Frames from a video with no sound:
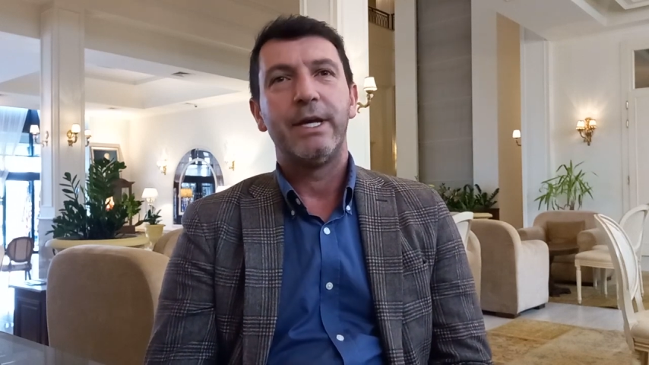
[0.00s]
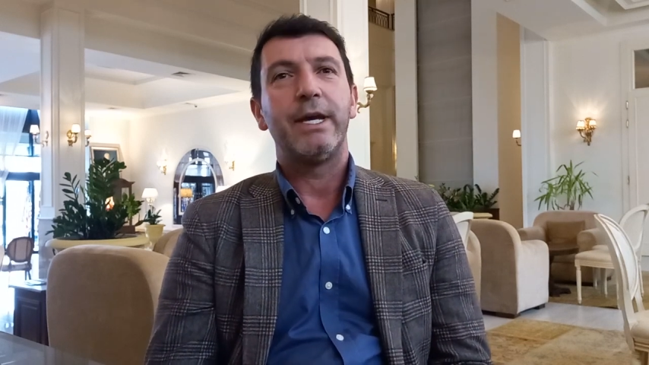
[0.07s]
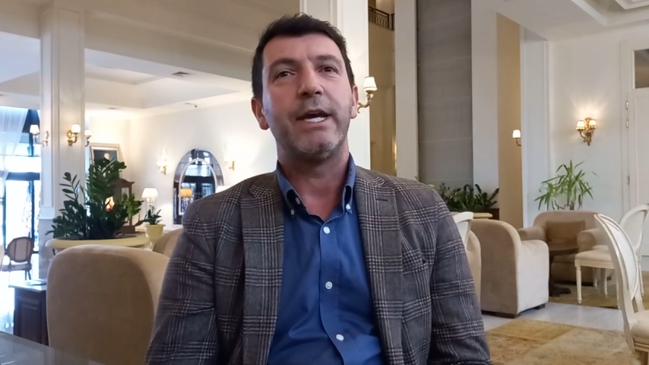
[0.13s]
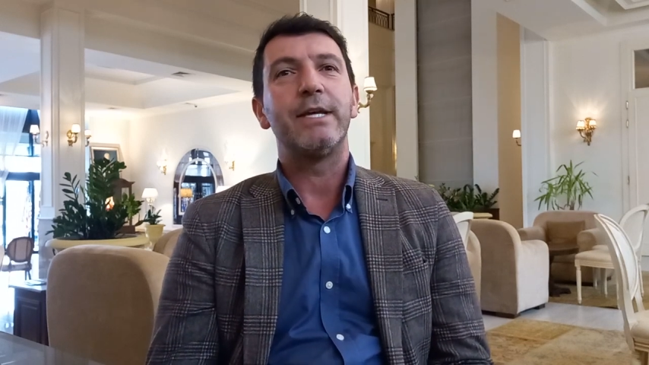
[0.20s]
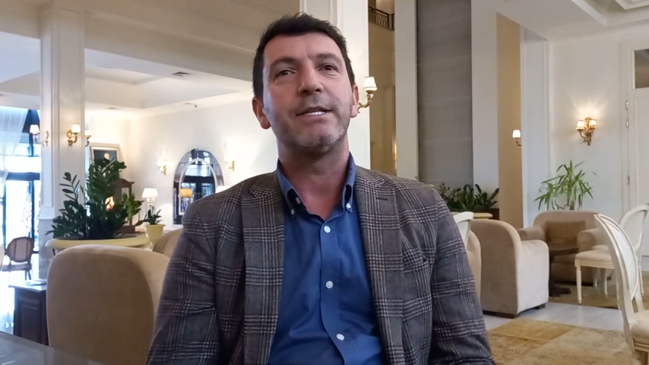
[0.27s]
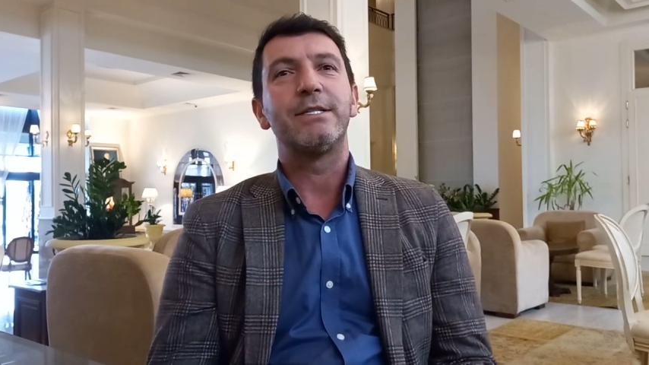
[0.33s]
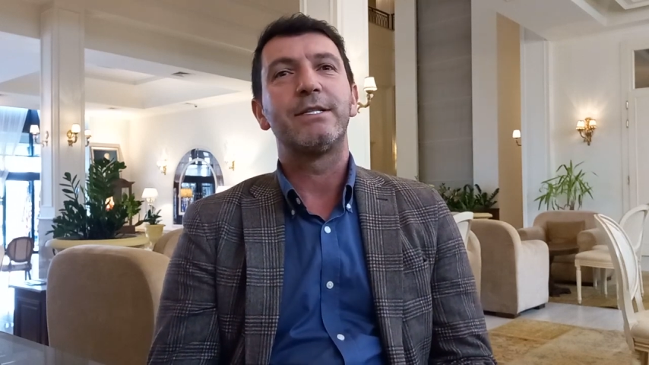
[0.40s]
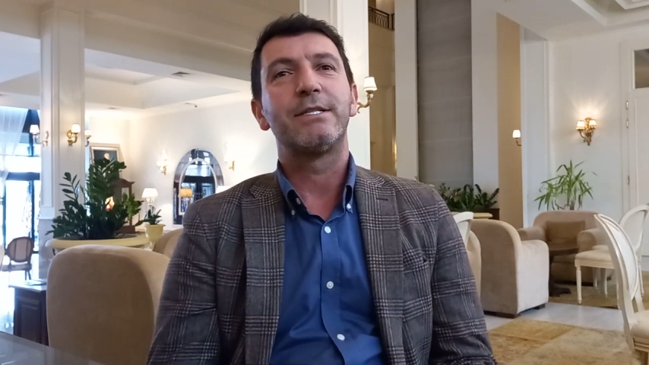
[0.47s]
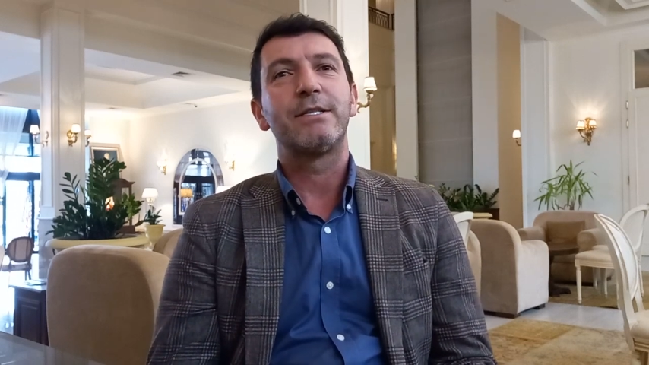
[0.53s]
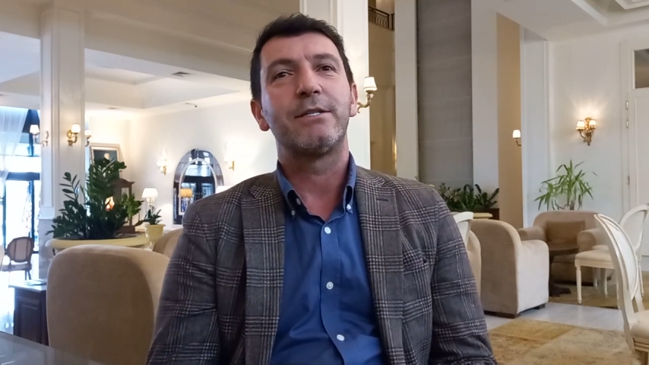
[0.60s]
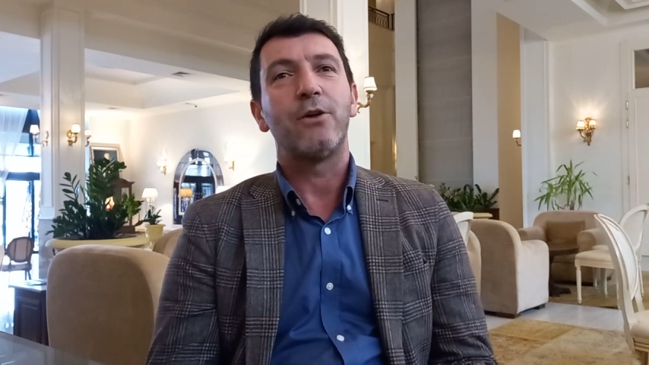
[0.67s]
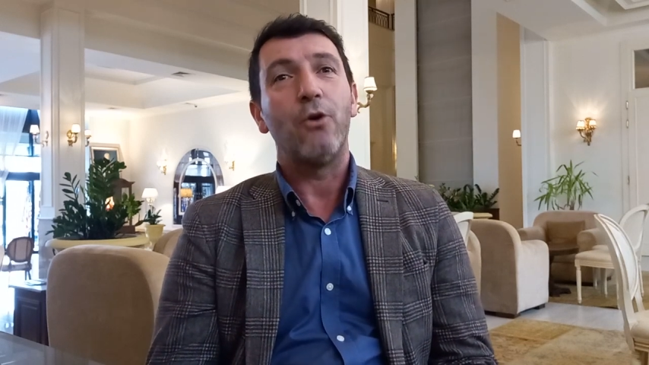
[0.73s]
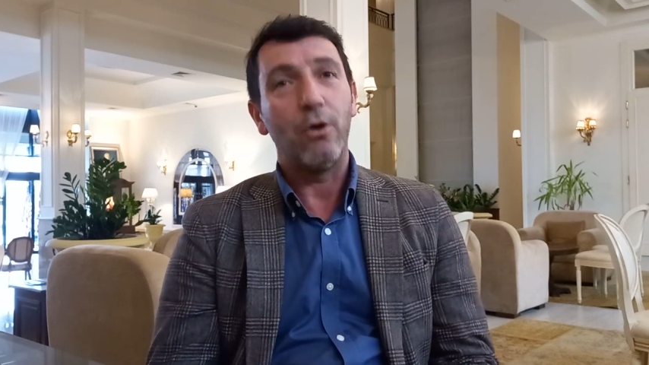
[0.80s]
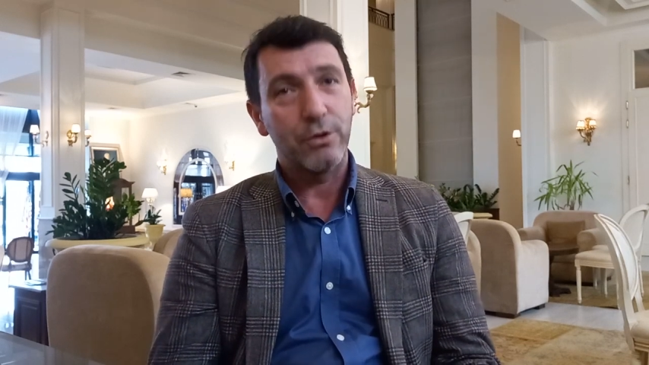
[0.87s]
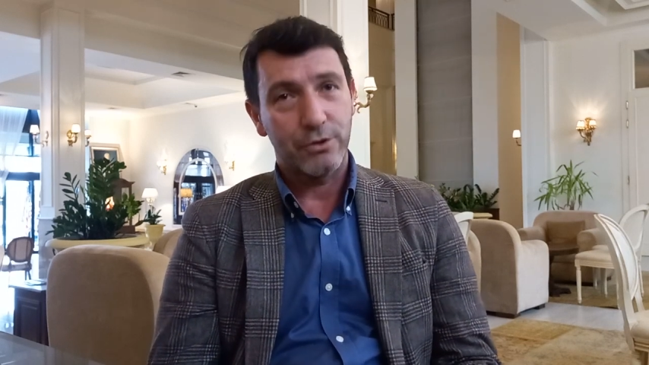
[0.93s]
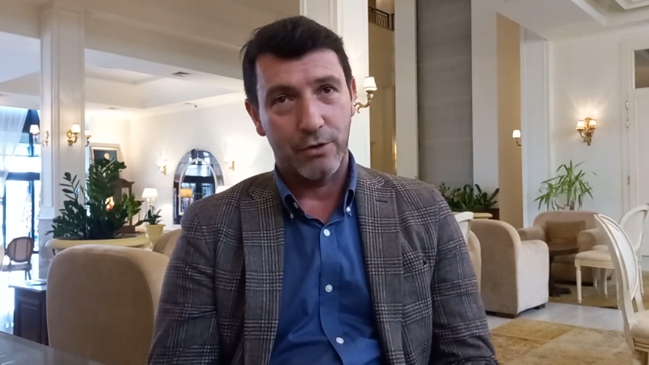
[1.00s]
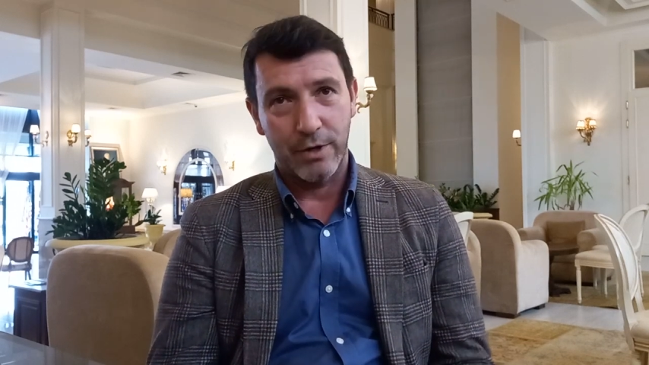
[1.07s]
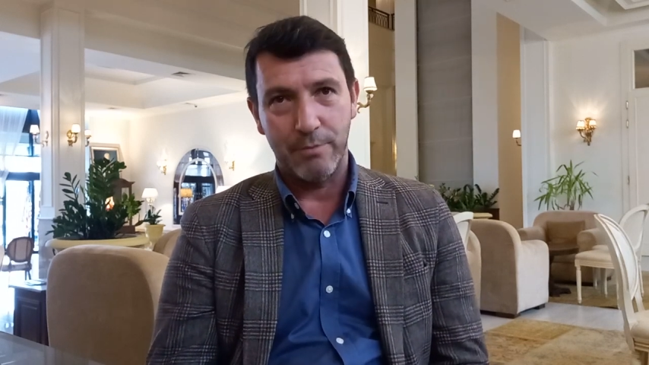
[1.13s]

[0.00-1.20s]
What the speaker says: is also